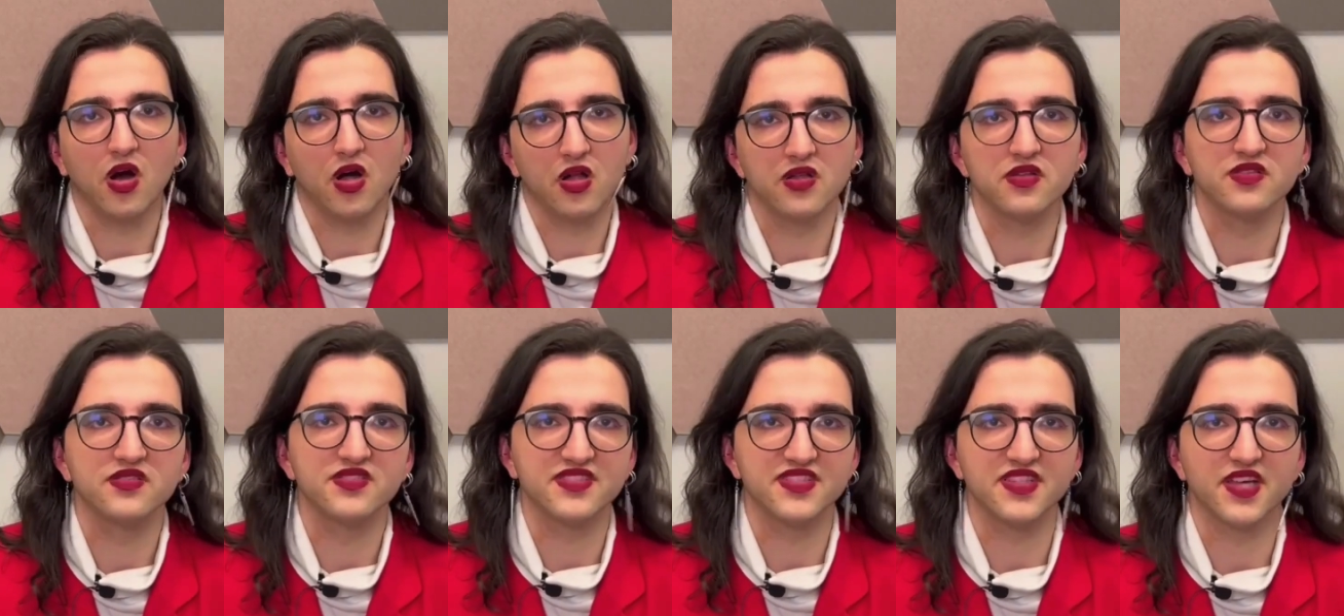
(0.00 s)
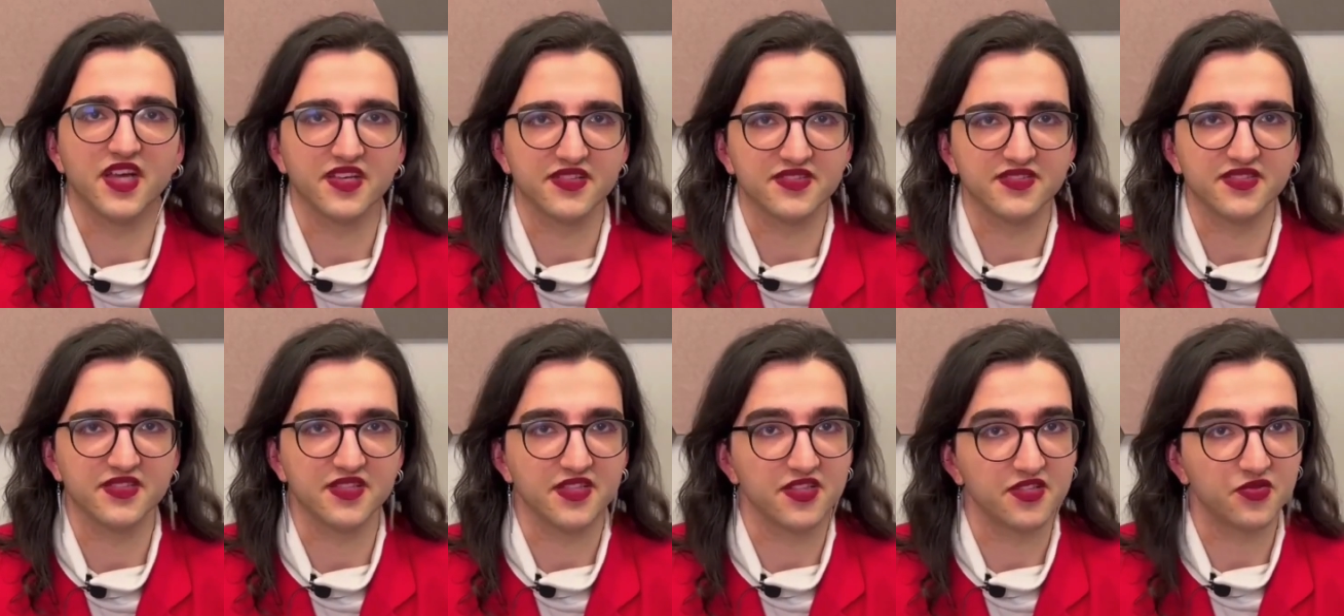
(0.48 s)
all
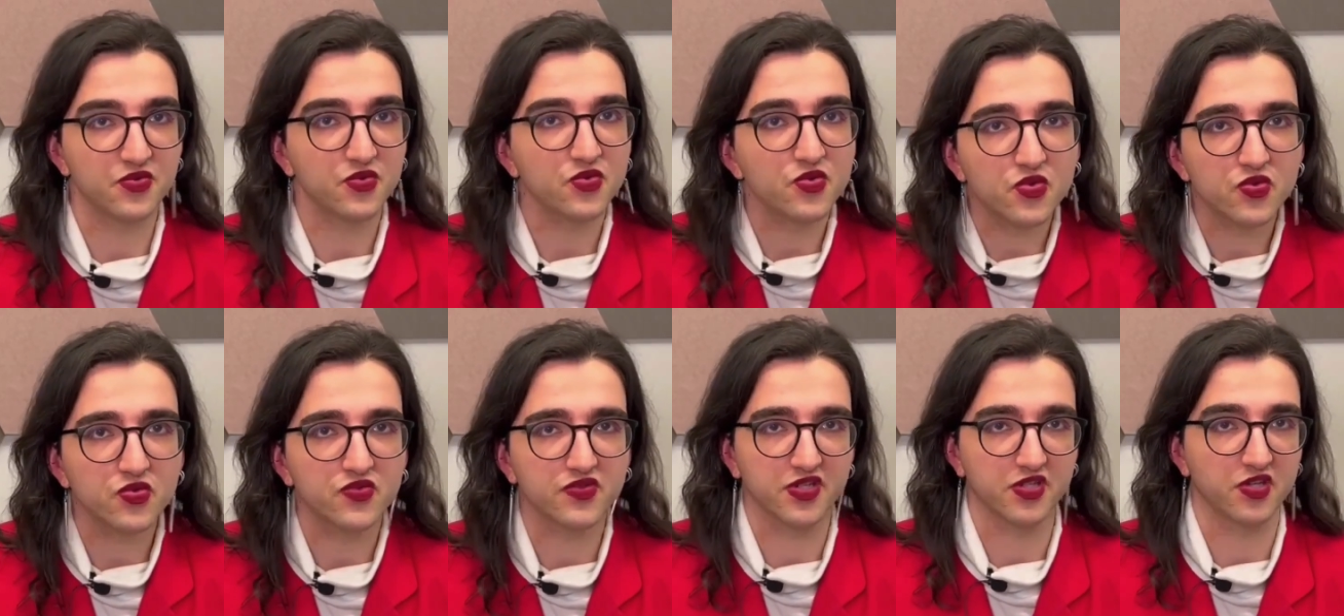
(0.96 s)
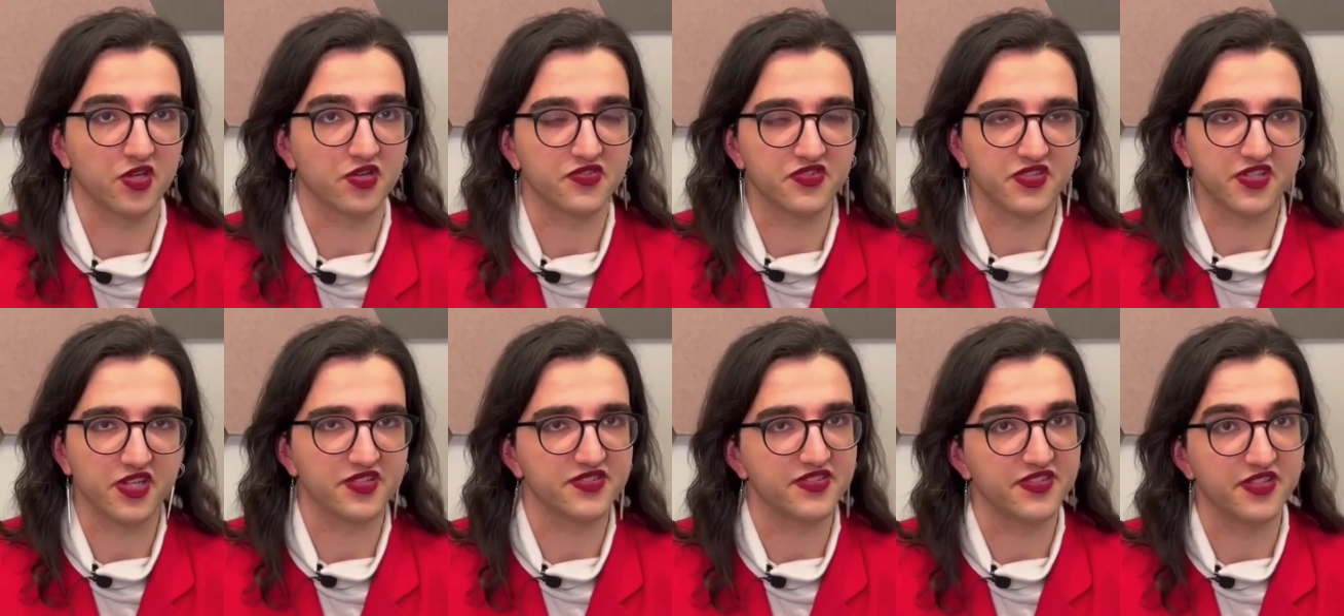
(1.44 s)
CI/CD tools and all
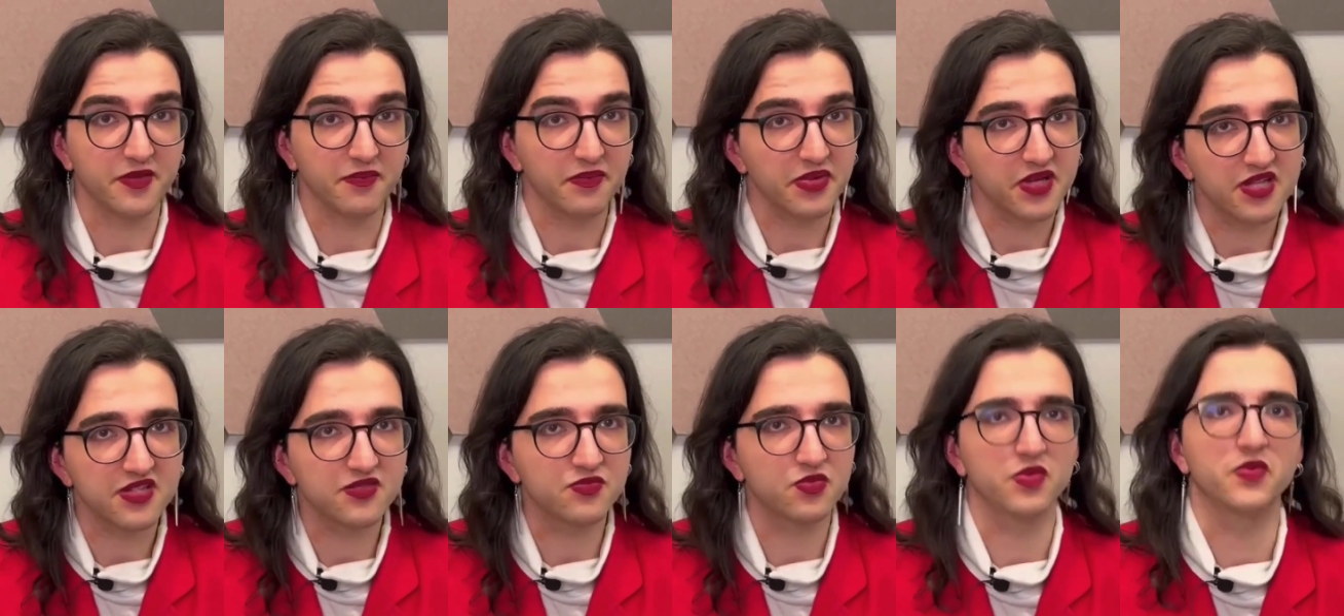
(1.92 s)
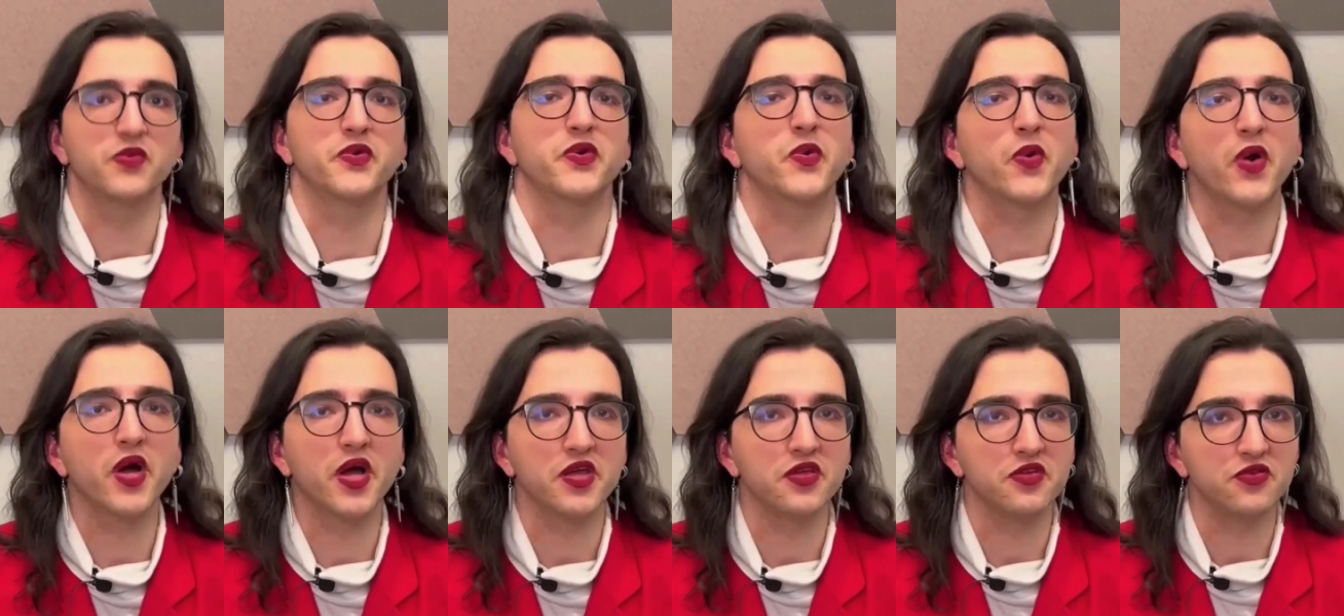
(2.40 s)
CI/CD builds will
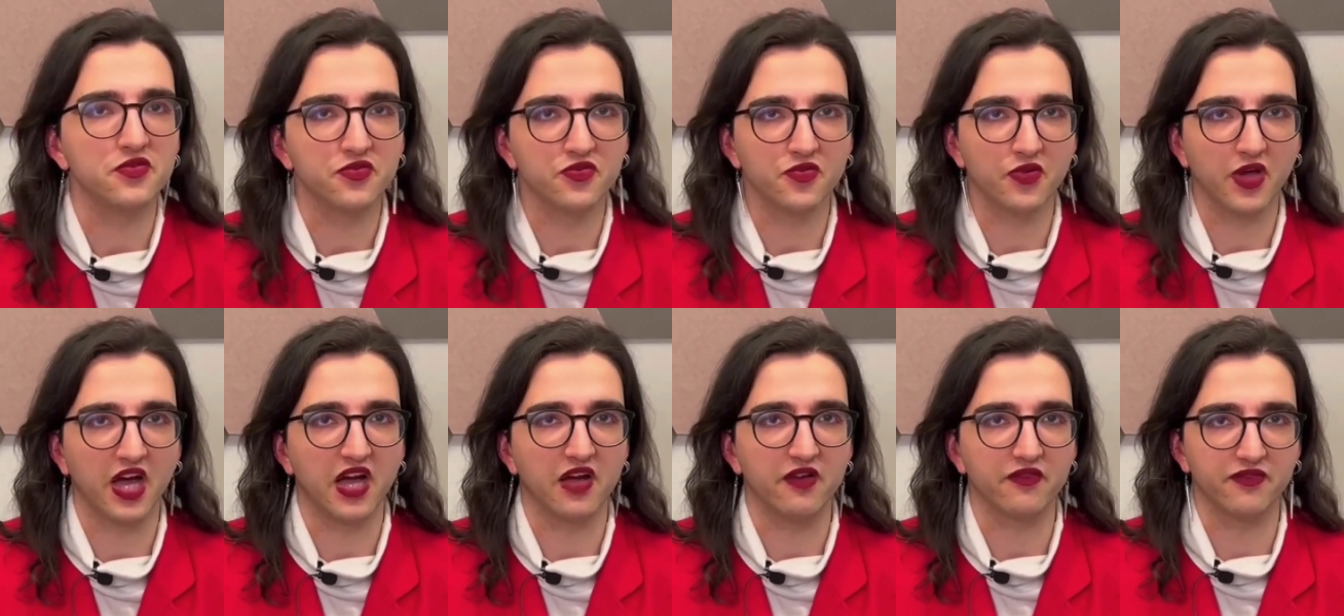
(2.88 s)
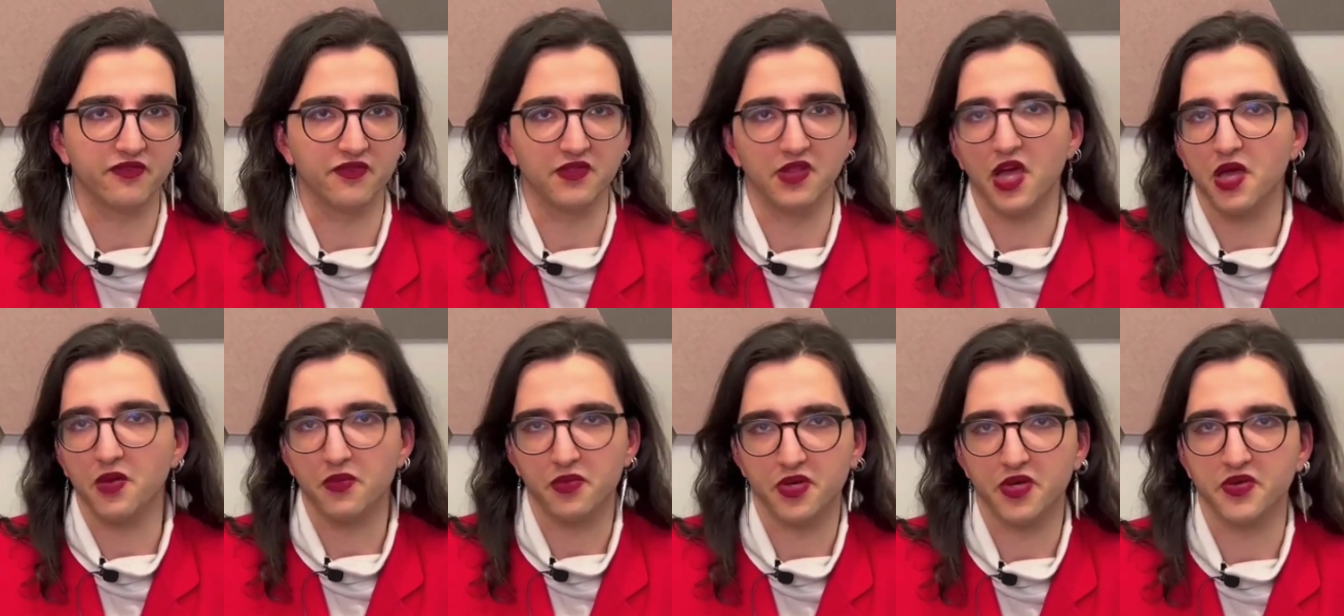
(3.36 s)
require you to have
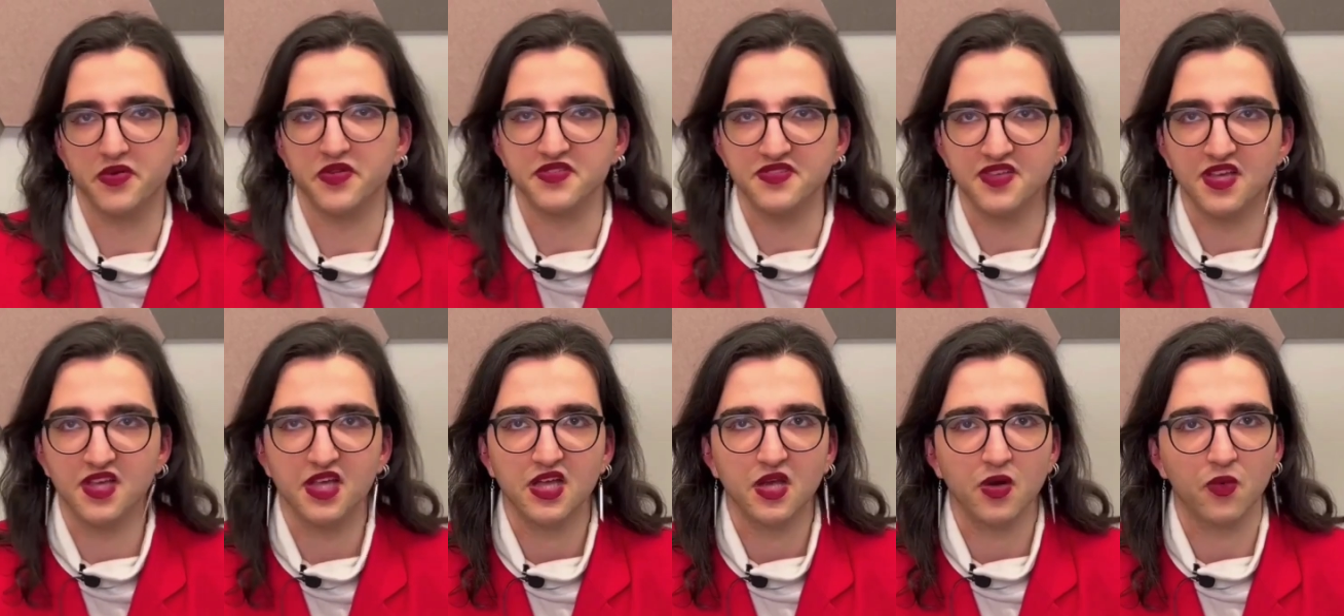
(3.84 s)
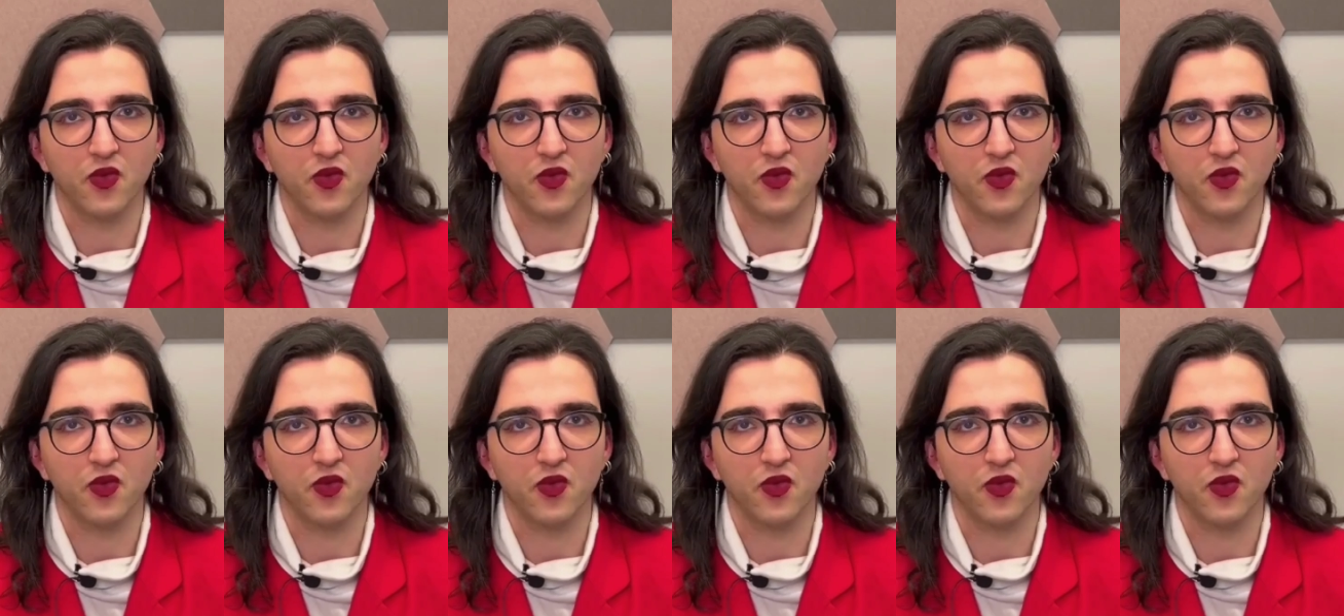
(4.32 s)
libraries.